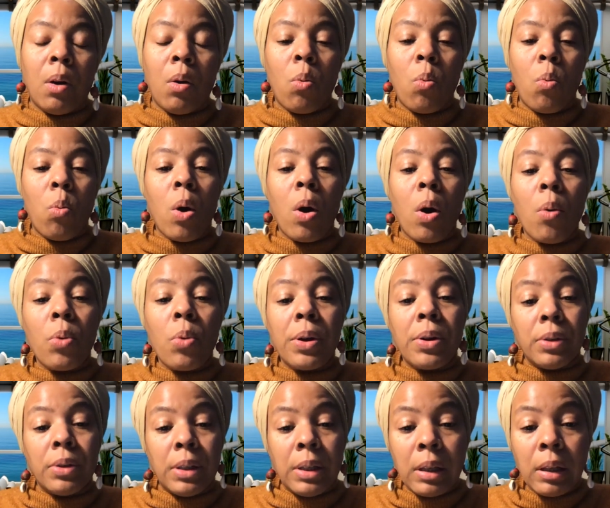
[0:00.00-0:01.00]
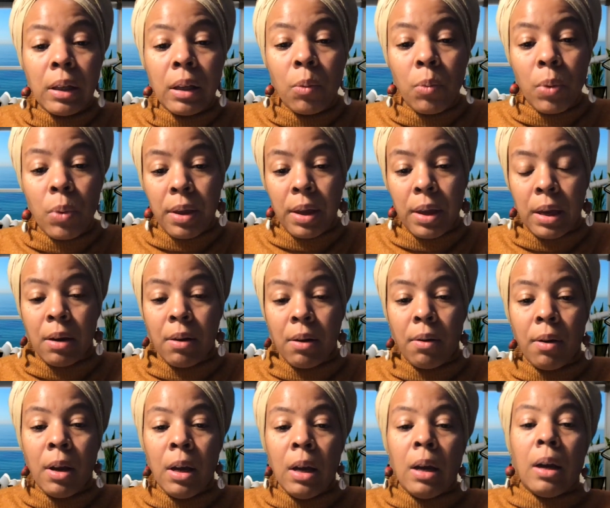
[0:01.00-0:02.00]
what we are dealing with
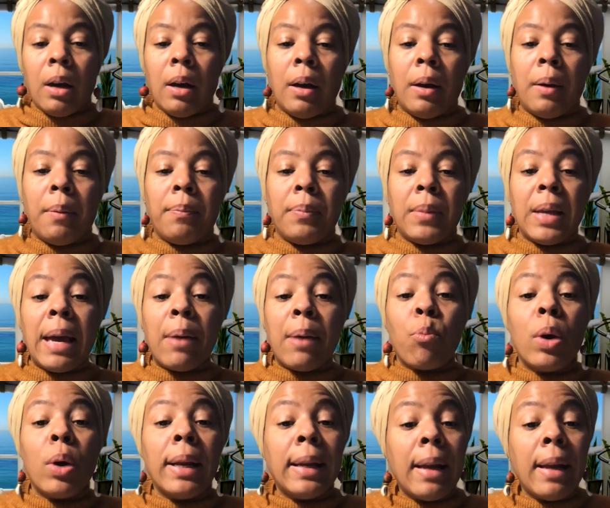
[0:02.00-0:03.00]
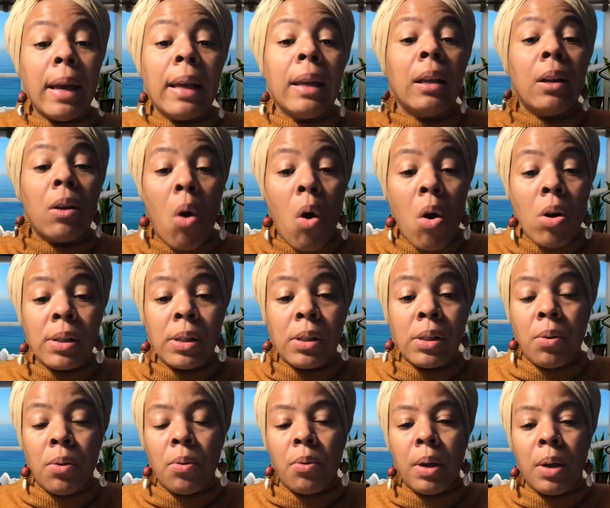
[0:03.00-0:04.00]
here. And it
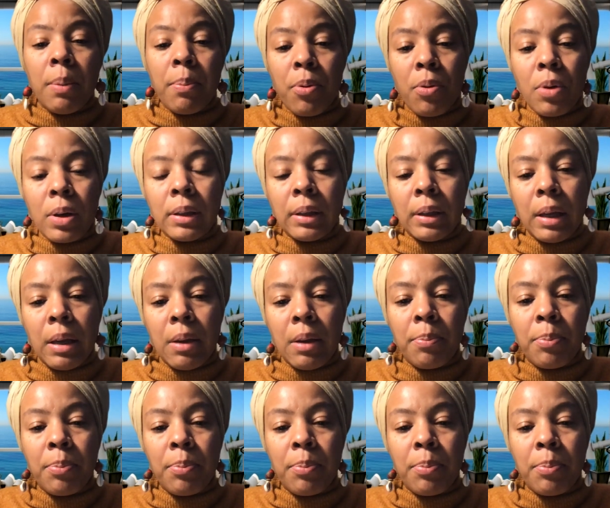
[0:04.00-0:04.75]
also, importantly,